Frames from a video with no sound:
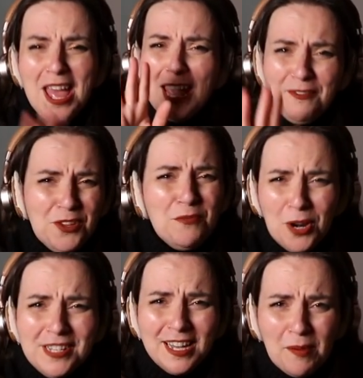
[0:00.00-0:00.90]
If you
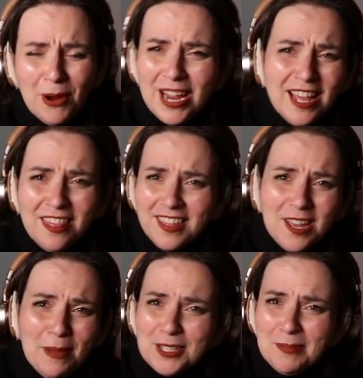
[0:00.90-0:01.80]
want to take a break and think
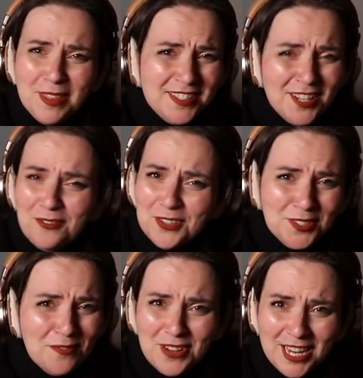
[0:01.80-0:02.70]
about some other stuff, there's
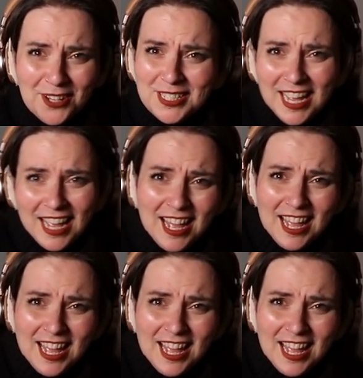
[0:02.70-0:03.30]
some videos here.